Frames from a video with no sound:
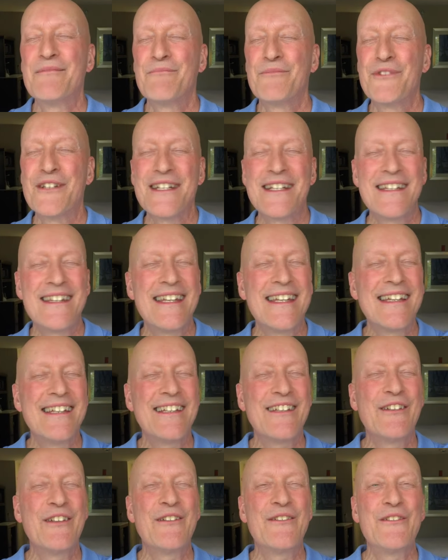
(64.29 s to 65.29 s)
Breathe
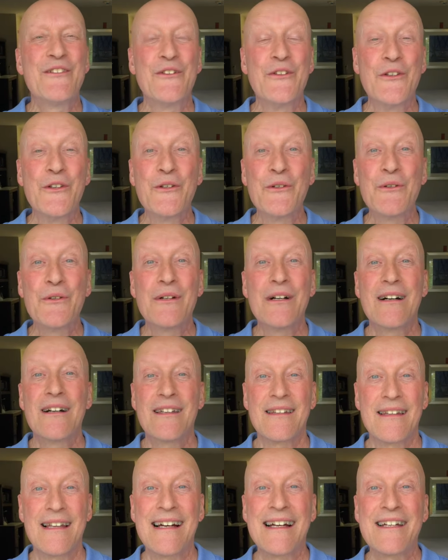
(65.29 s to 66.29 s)
in new
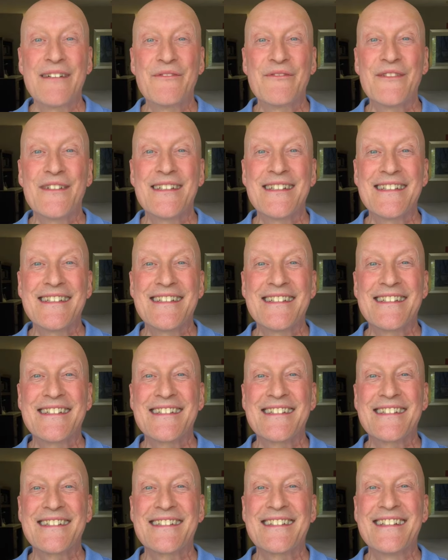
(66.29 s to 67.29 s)

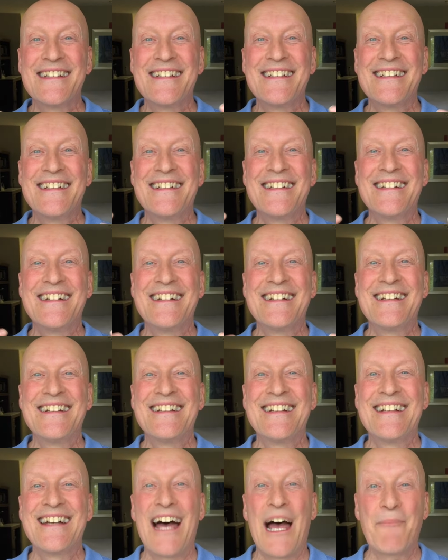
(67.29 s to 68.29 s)
aliveness,
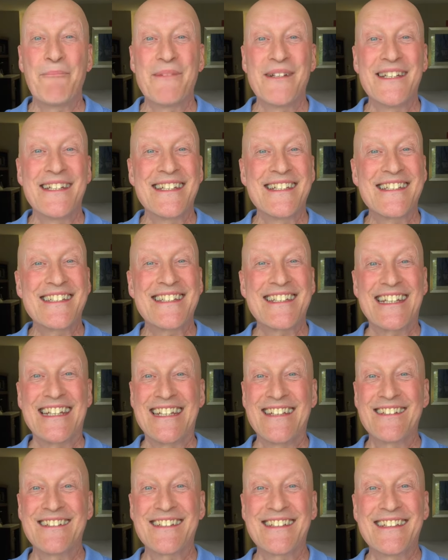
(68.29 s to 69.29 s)
happiness,
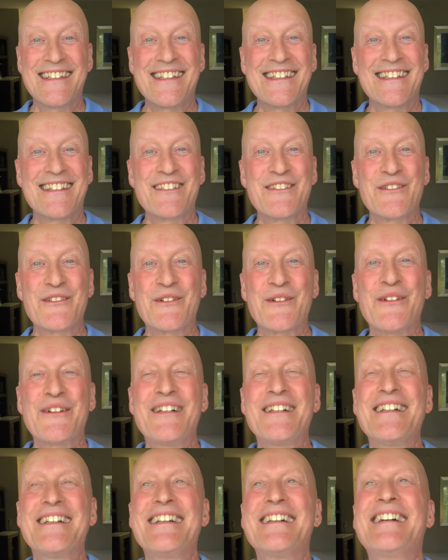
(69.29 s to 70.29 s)
healing, and
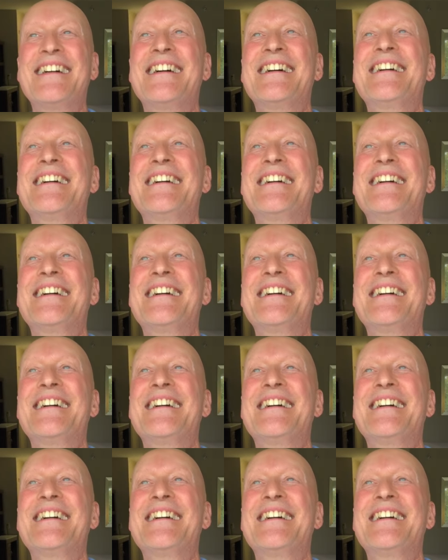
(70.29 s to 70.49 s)
joy.